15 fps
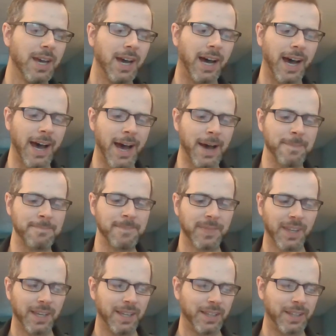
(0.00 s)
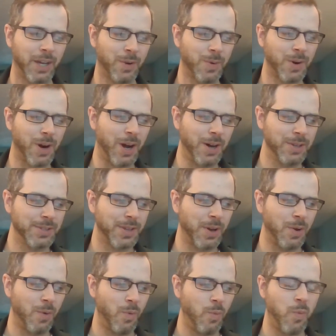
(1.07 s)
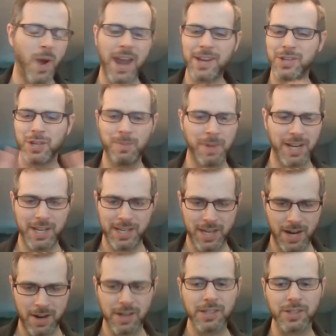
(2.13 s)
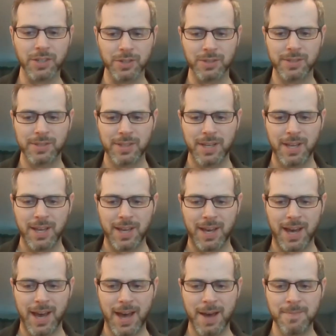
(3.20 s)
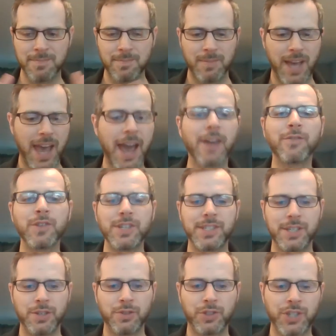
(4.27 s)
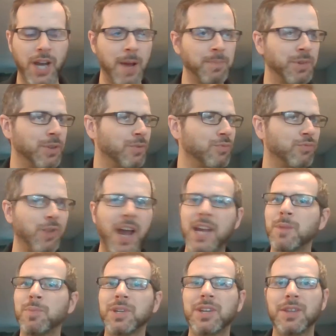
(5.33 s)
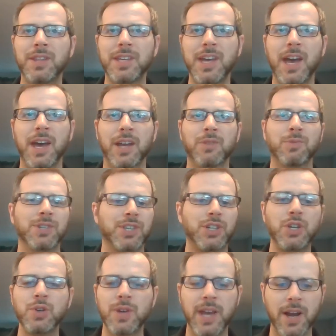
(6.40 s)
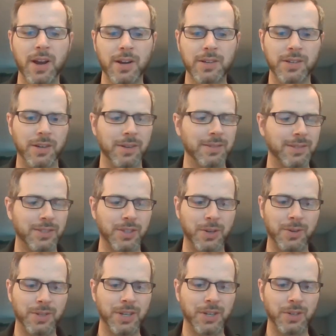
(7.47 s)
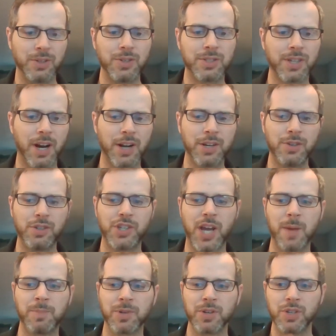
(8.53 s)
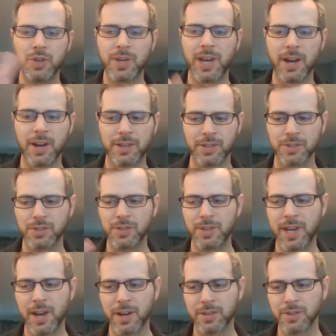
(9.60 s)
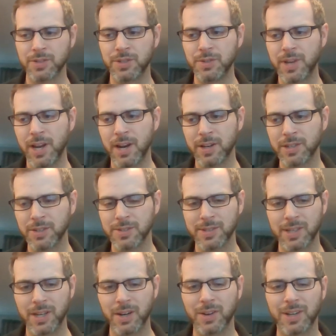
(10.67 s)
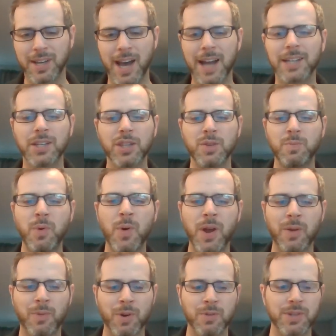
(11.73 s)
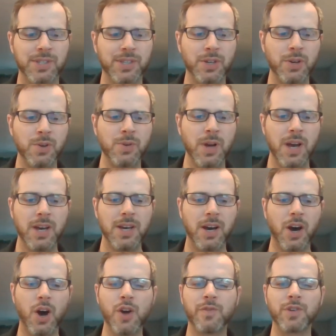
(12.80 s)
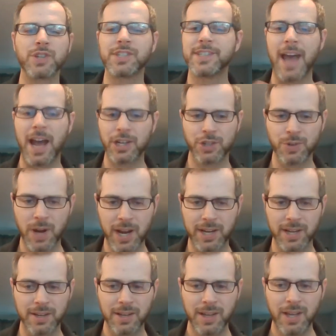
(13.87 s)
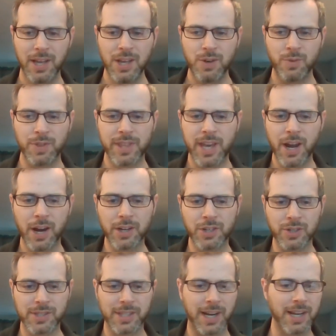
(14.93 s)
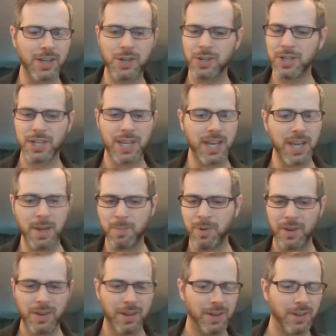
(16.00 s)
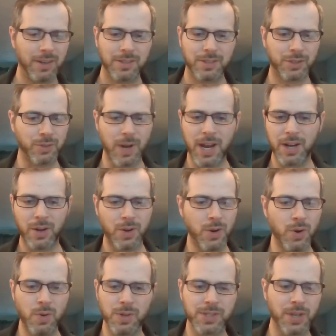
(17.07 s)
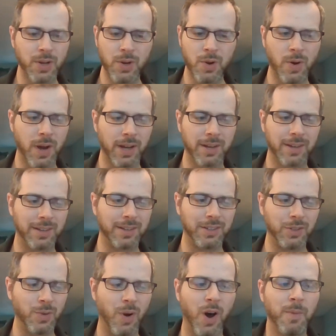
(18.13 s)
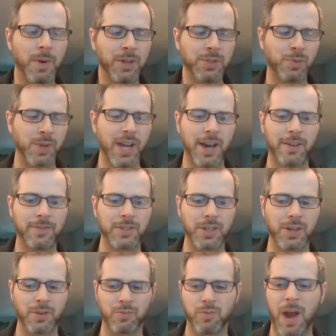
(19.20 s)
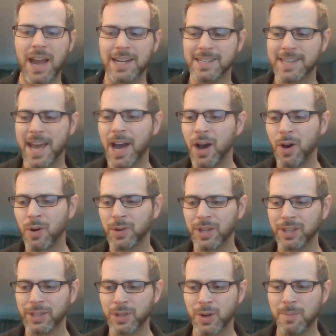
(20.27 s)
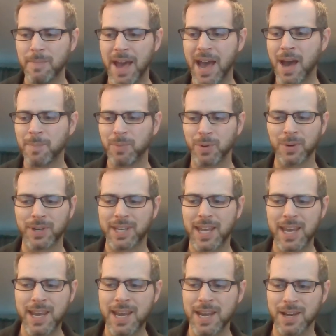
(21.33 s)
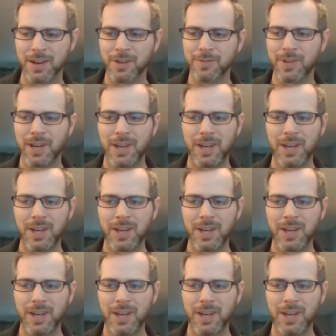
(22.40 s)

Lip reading: Um, there were also way too many characters. Every single chapter, right up until the end, was a new character. So, you start a new chapter, new characters, new characters, new characters. It got to the point where it was so oversaturated with characters that I couldn't keep straight who was who, and you almost would have to write down a little map or key of